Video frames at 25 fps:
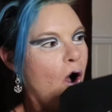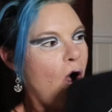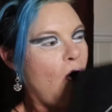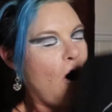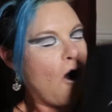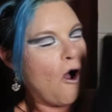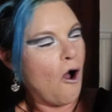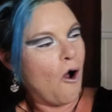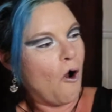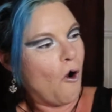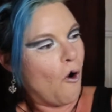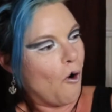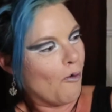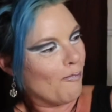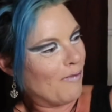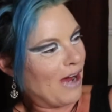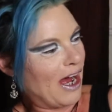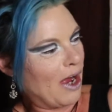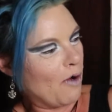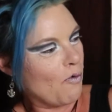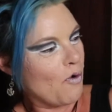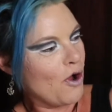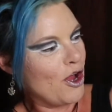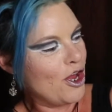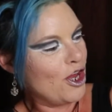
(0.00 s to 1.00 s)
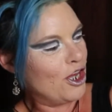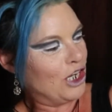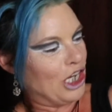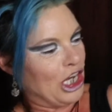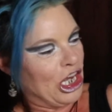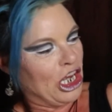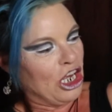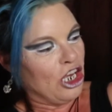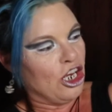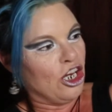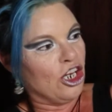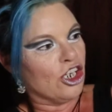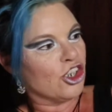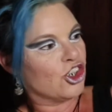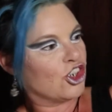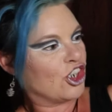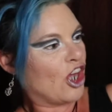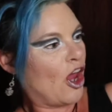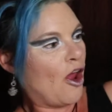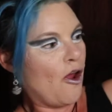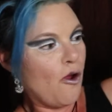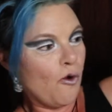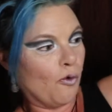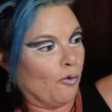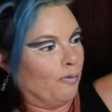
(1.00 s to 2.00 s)
Oh my word.
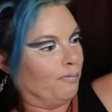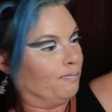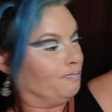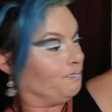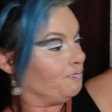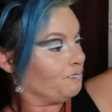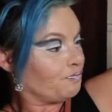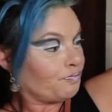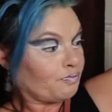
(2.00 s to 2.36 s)
So,